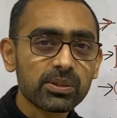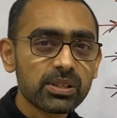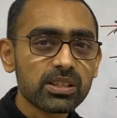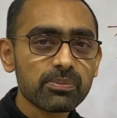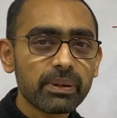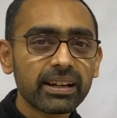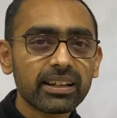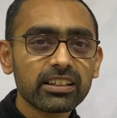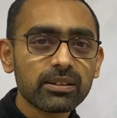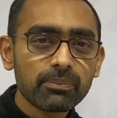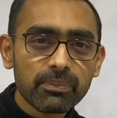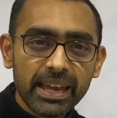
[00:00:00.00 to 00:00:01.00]
So it's better
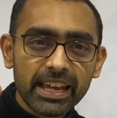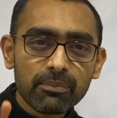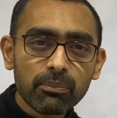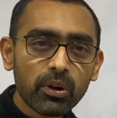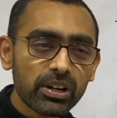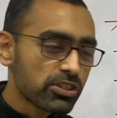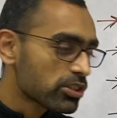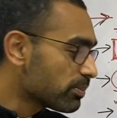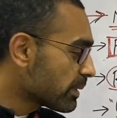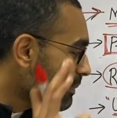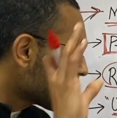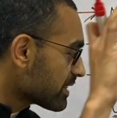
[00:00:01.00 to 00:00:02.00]
the main point should
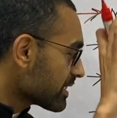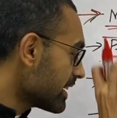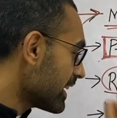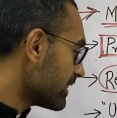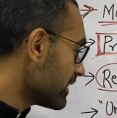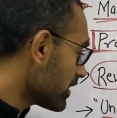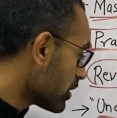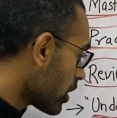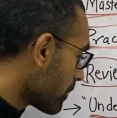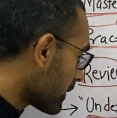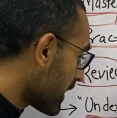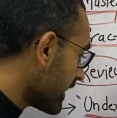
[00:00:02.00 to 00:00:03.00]
be mentioned at the
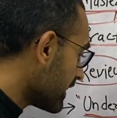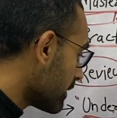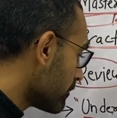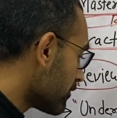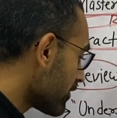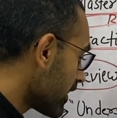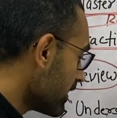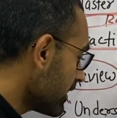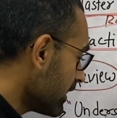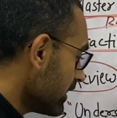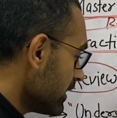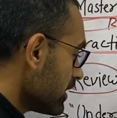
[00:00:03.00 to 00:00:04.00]
top right up
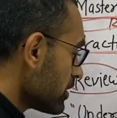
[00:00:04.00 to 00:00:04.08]
front.